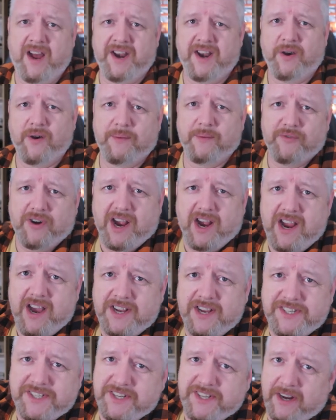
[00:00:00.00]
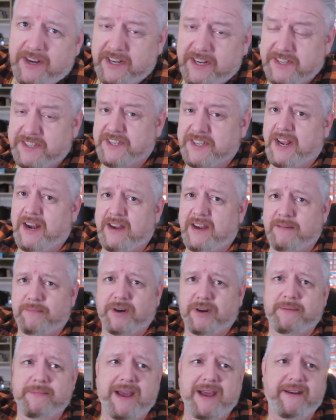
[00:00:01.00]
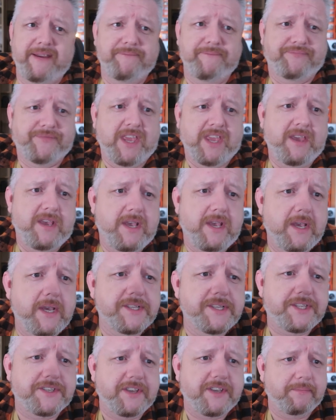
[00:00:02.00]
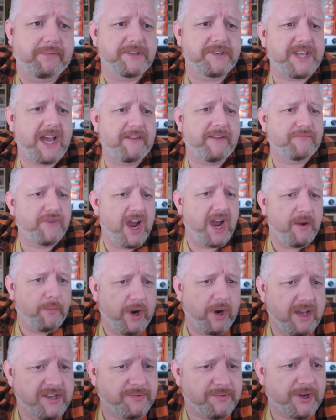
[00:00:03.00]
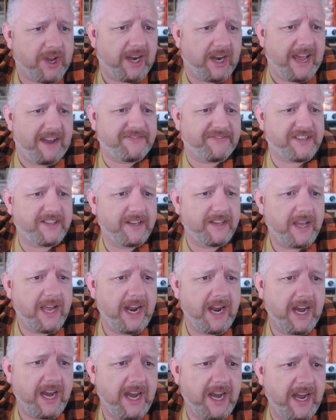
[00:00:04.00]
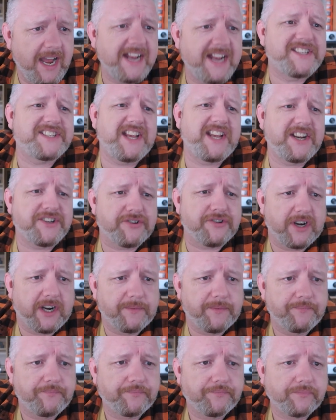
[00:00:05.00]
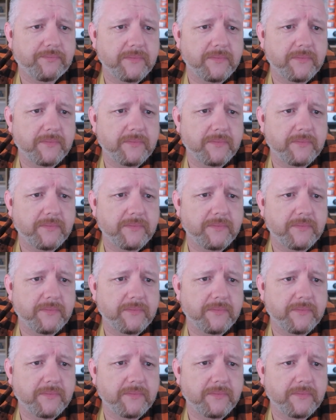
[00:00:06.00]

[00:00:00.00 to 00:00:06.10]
I know I'm right. I just don't need to tell anybody about it. It's as simple as that. Right. What else we got left? Uh, Etc.